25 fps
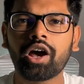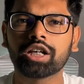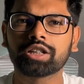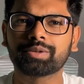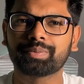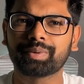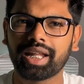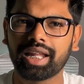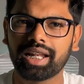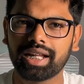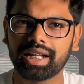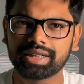
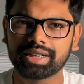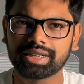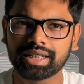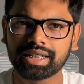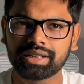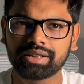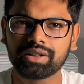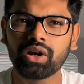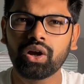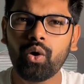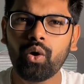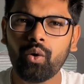
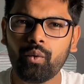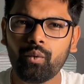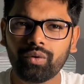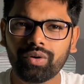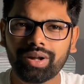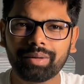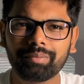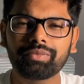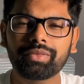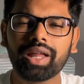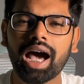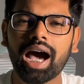hospitalization
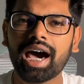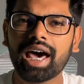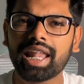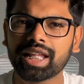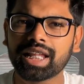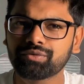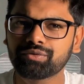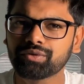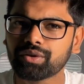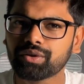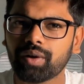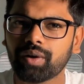from
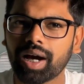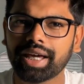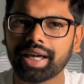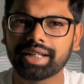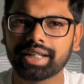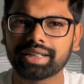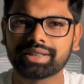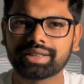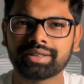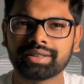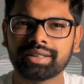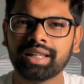RSV
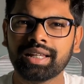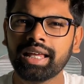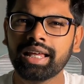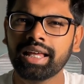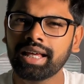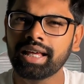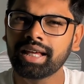virus.